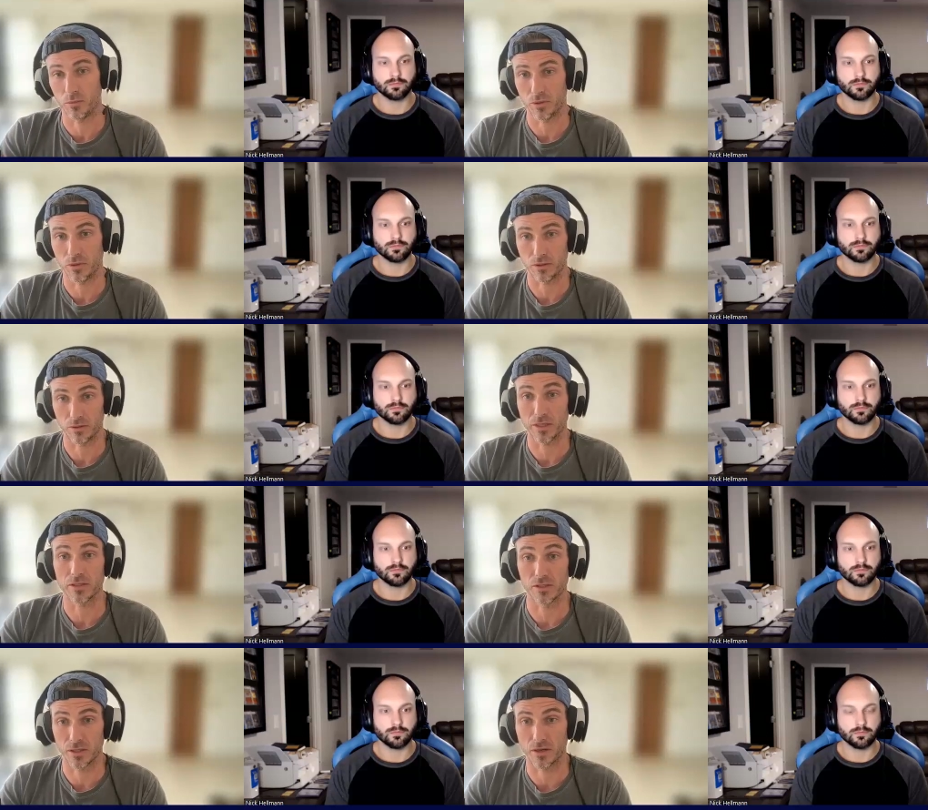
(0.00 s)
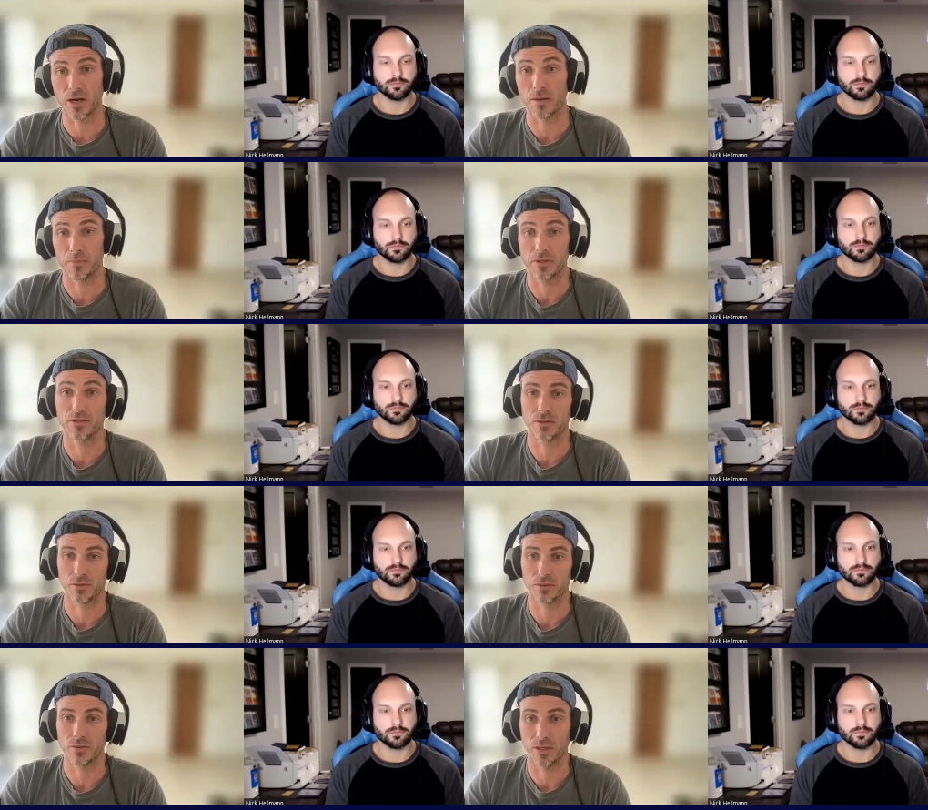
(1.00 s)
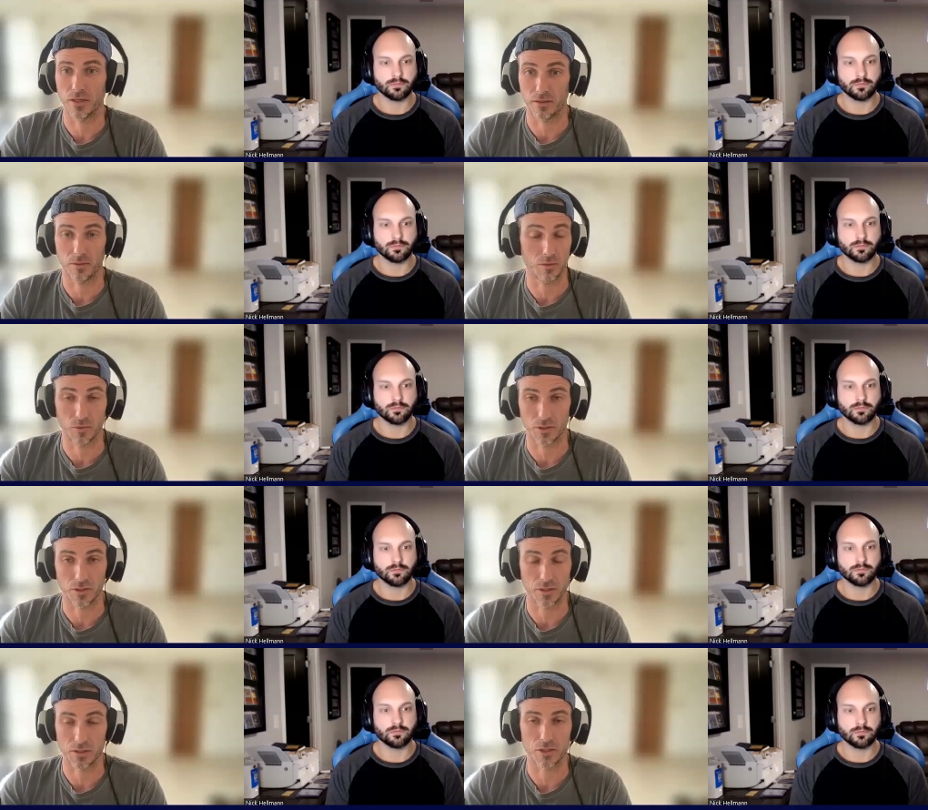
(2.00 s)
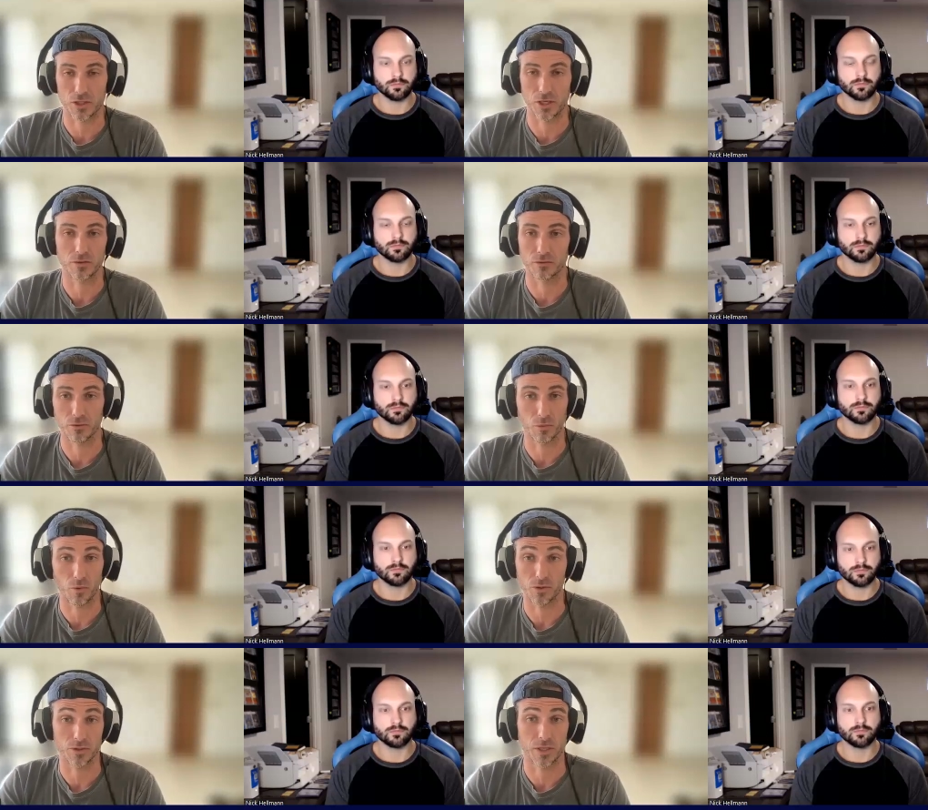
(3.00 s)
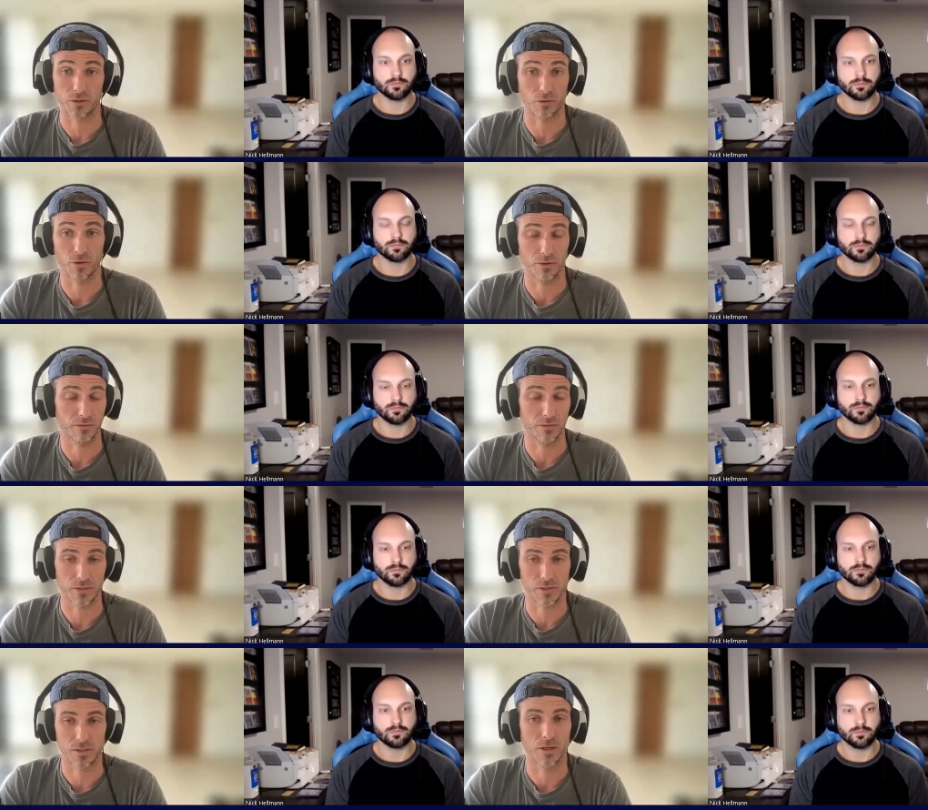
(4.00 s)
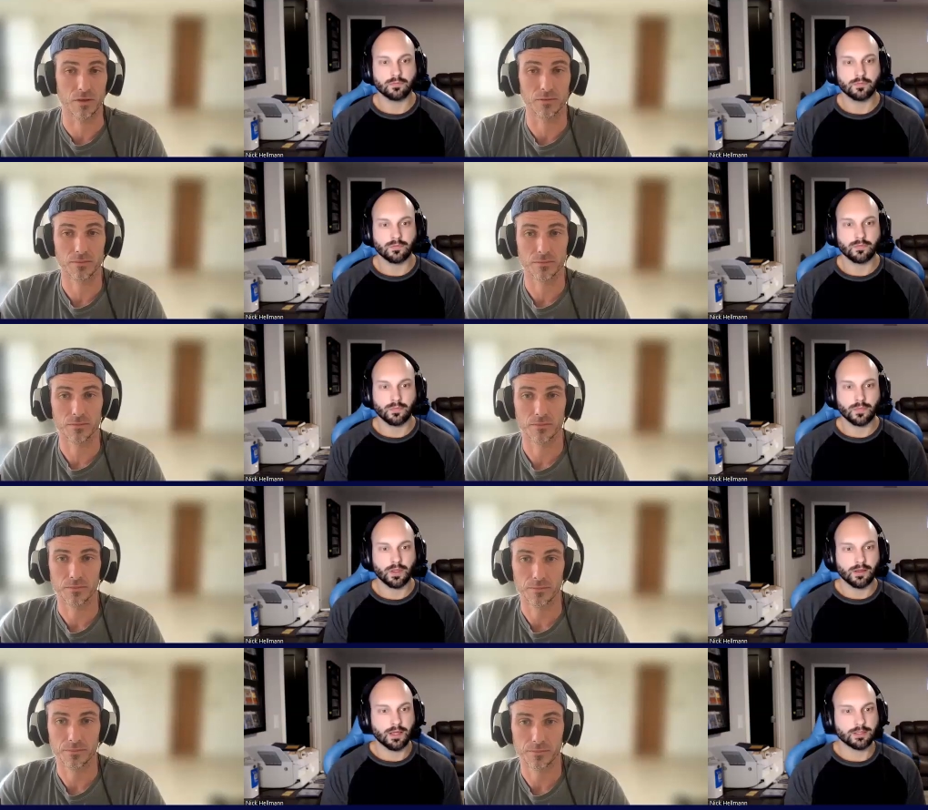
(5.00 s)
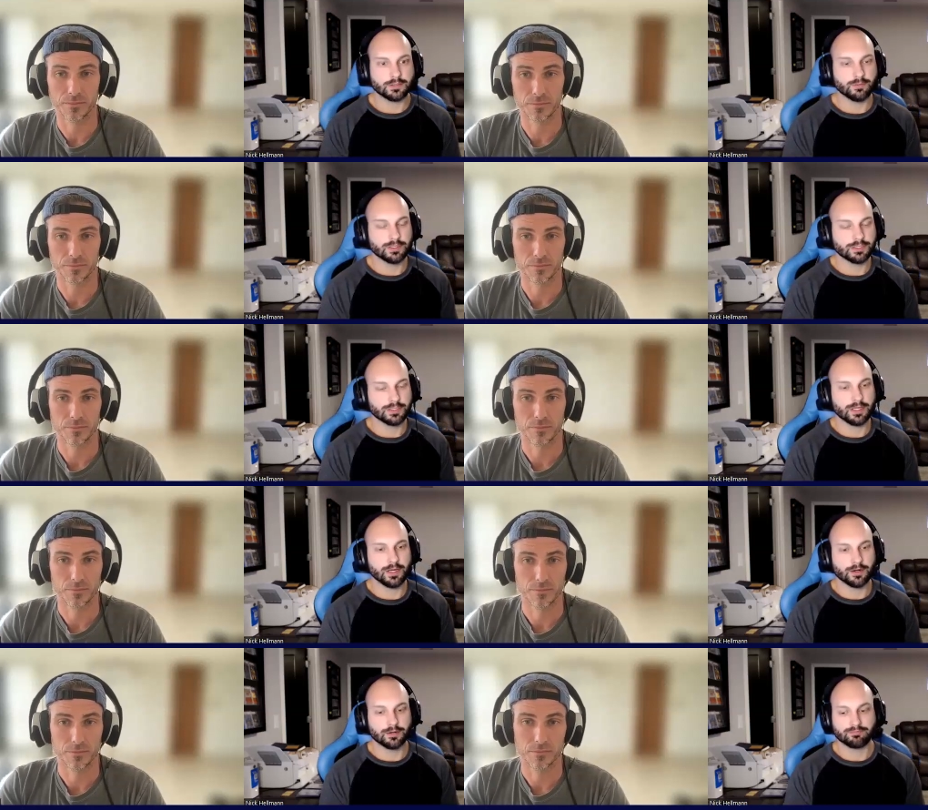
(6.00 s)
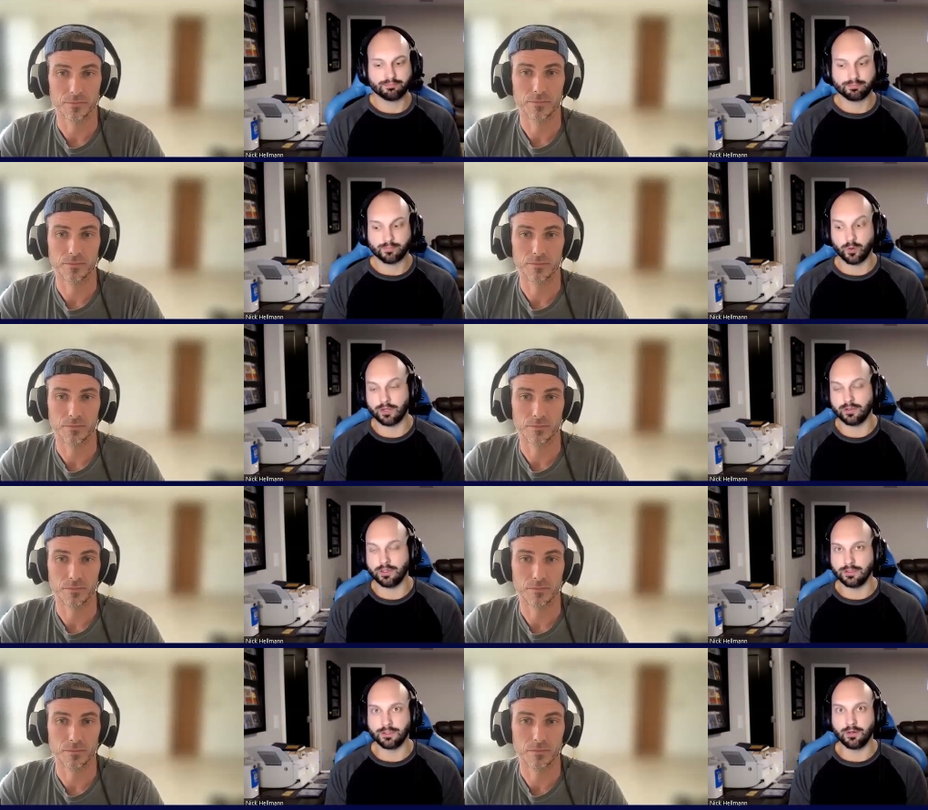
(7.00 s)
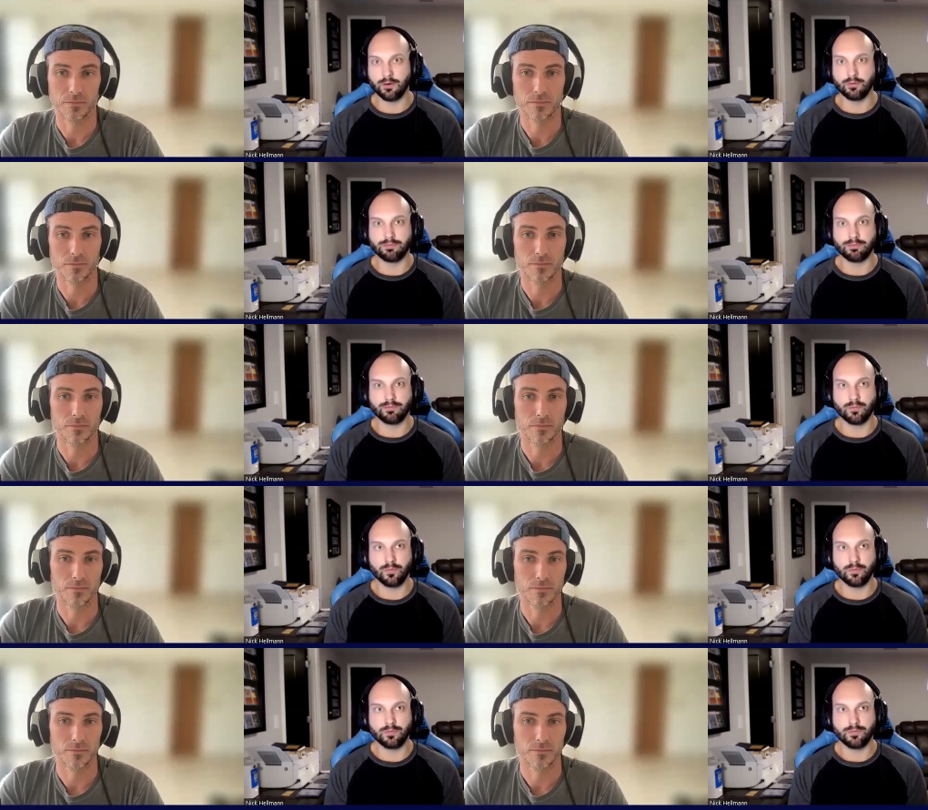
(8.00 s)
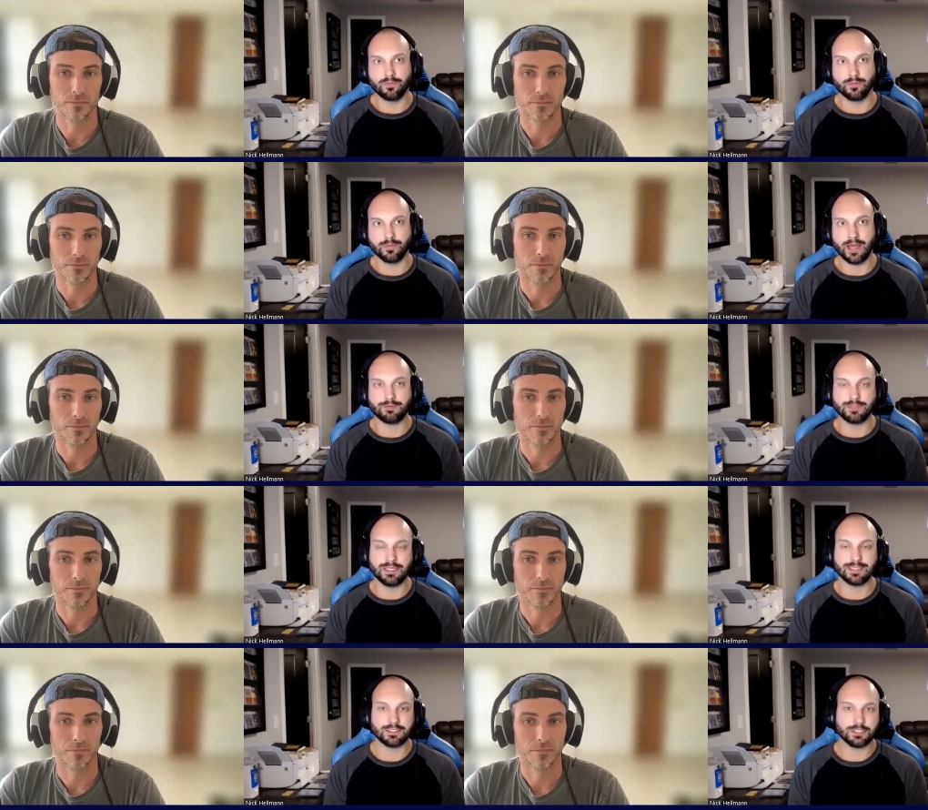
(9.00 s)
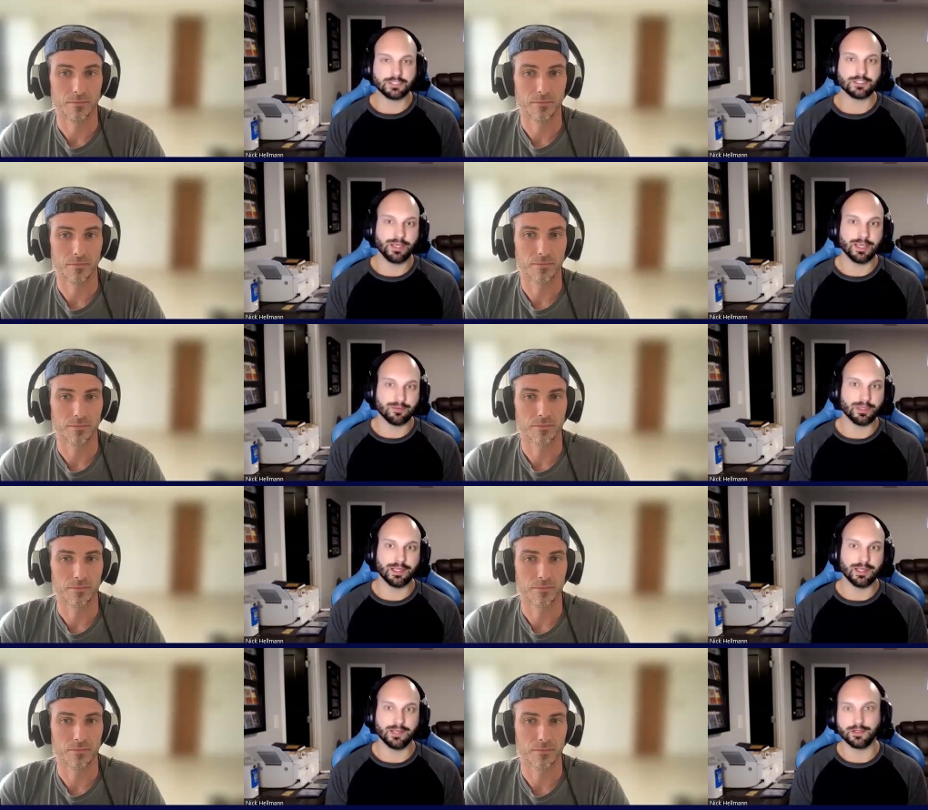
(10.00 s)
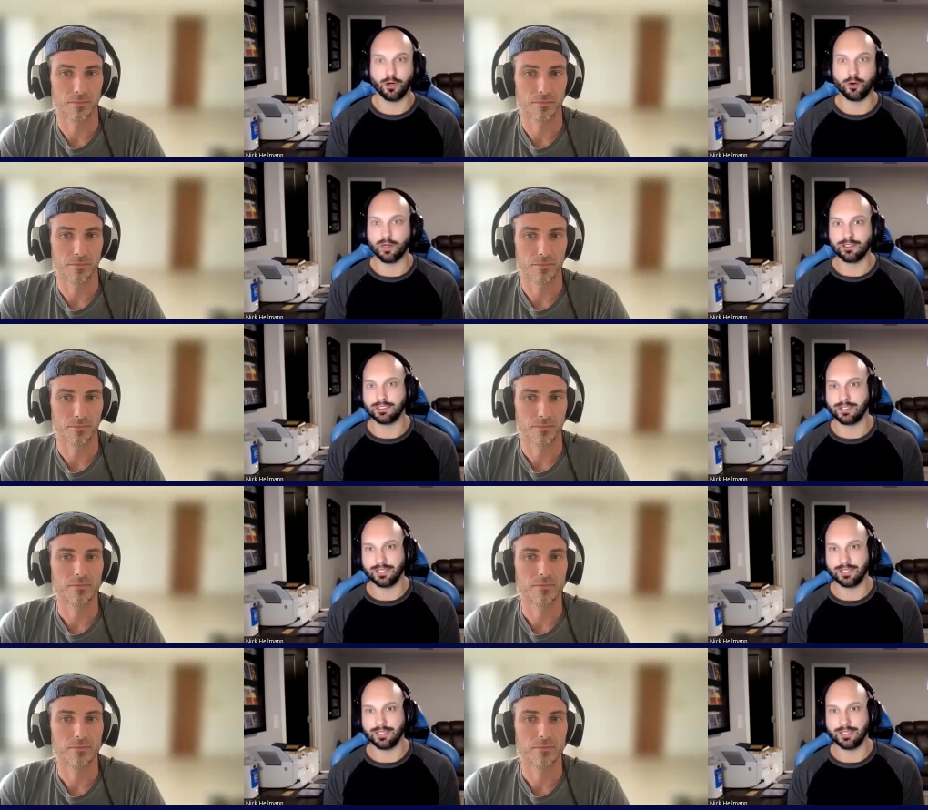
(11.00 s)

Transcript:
Speaker 1: we are licensing our IP to, and, and we're going to get to share in the rewards and the growth of the casino.
Speaker 2: Yeah, so you mentioned there quickly. So the NFT isn't just a PFP, and the token ju-